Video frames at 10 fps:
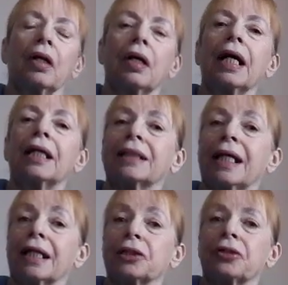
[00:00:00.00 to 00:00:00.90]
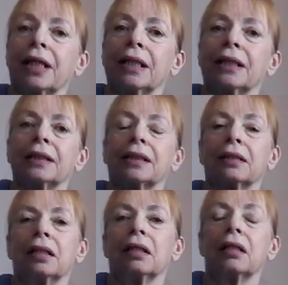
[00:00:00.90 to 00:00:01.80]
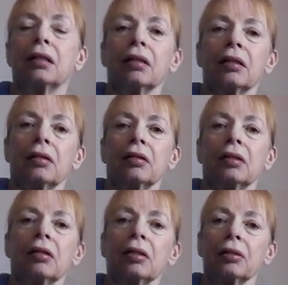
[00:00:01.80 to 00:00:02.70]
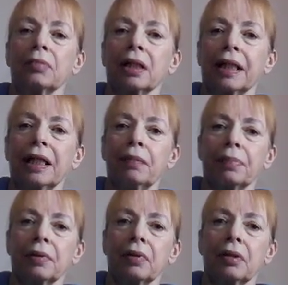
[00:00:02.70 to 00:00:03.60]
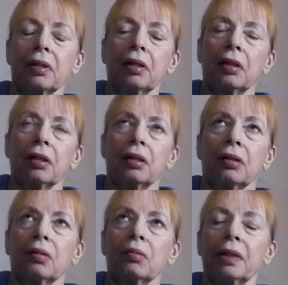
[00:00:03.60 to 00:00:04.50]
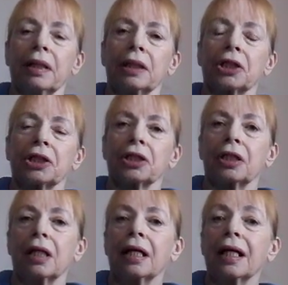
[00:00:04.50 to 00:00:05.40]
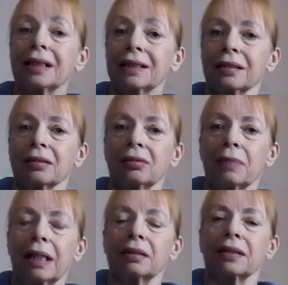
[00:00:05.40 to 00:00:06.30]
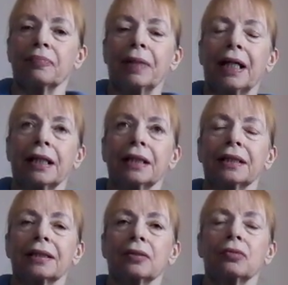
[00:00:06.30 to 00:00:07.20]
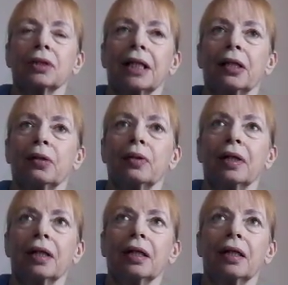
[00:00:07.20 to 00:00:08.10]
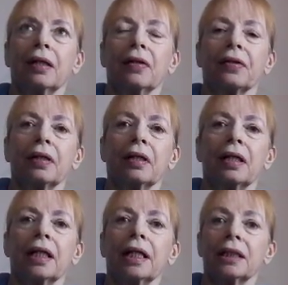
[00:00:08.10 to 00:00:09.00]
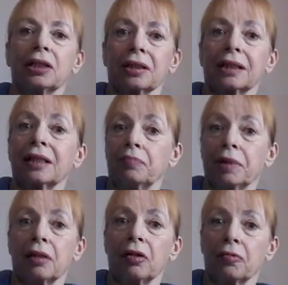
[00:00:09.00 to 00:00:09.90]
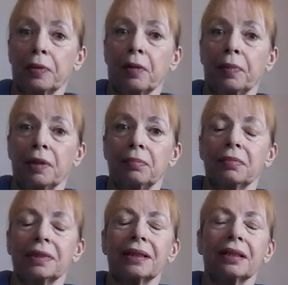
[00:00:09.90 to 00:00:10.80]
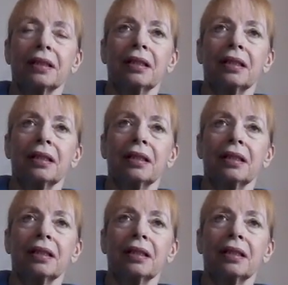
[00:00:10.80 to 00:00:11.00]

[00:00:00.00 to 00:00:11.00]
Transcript: had x-rays on my hip, which hasn't come out of place, although it does give me a lot of problems.